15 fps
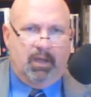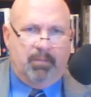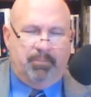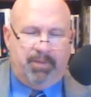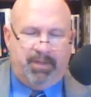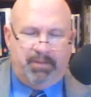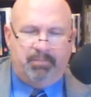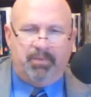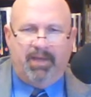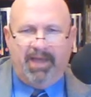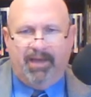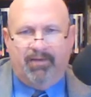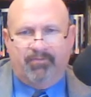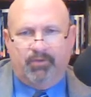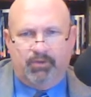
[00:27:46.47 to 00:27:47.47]
People
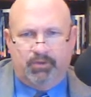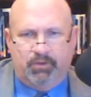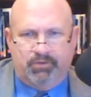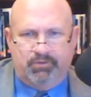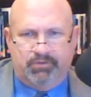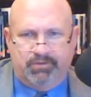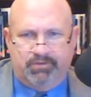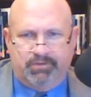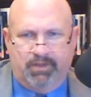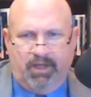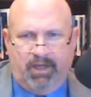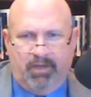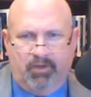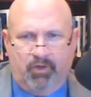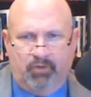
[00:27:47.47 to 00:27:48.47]
have their uses,
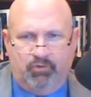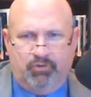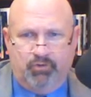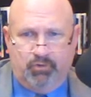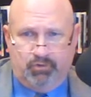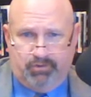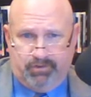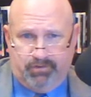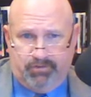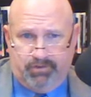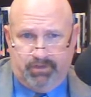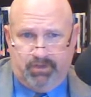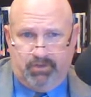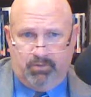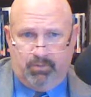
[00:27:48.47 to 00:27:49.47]
and those uses
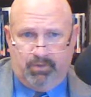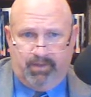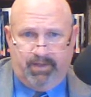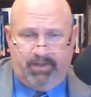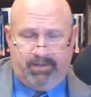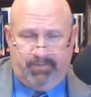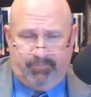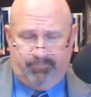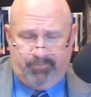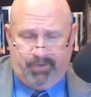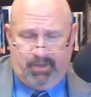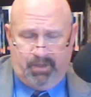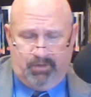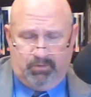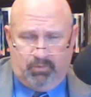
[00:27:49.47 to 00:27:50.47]
need to relate
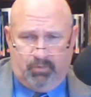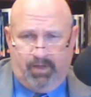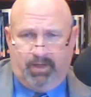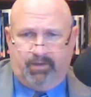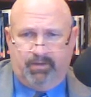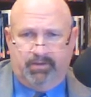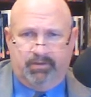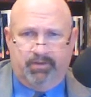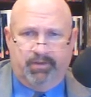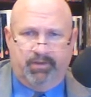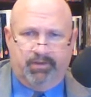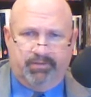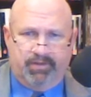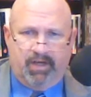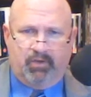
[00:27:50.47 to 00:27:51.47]
directly to the
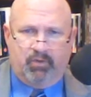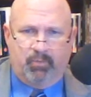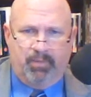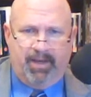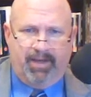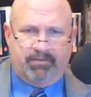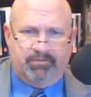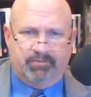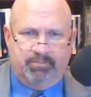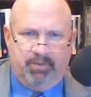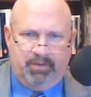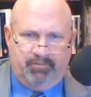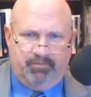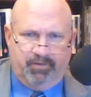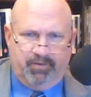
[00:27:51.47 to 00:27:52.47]
psychopath's
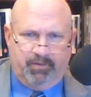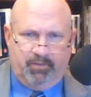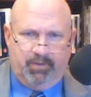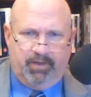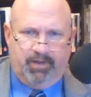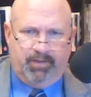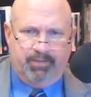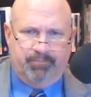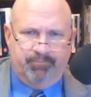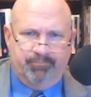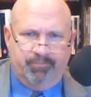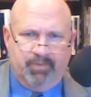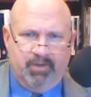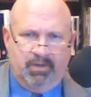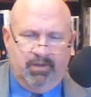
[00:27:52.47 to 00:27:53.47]
benefit. Okay.
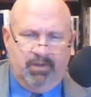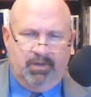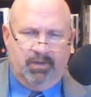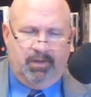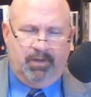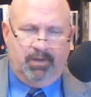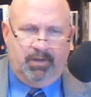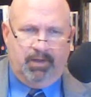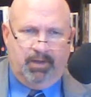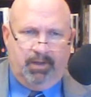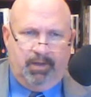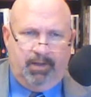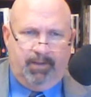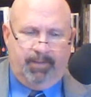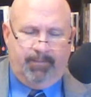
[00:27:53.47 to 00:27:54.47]

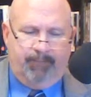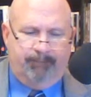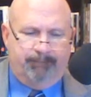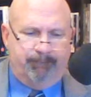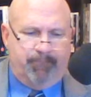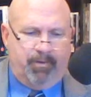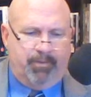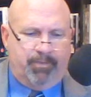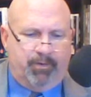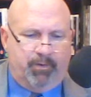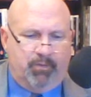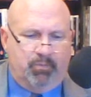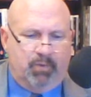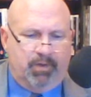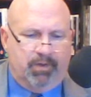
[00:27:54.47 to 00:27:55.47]
A
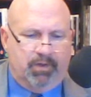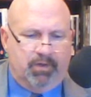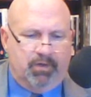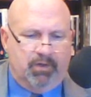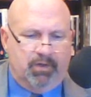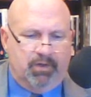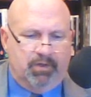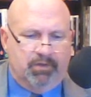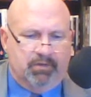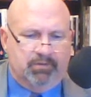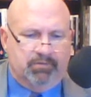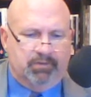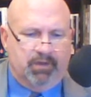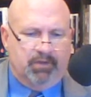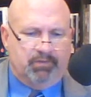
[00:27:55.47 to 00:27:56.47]
third one here is
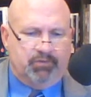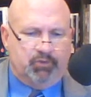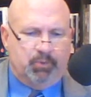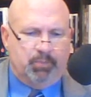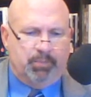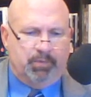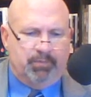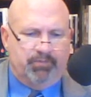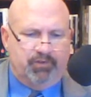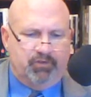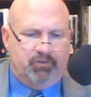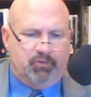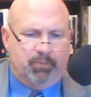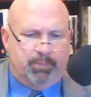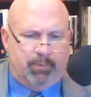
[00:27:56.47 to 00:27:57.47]
a
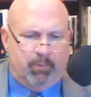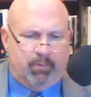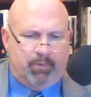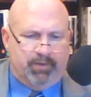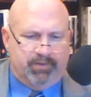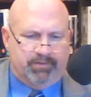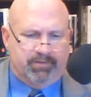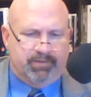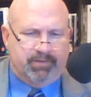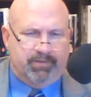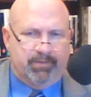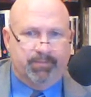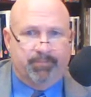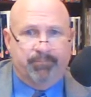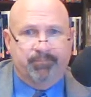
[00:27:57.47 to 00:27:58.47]
superficial poise
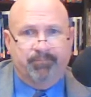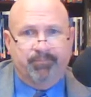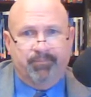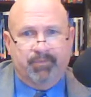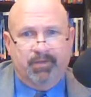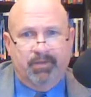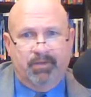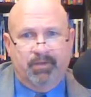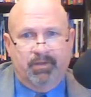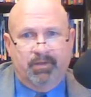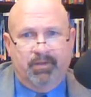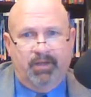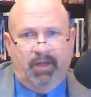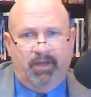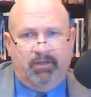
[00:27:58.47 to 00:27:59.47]

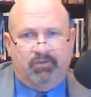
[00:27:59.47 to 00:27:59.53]
and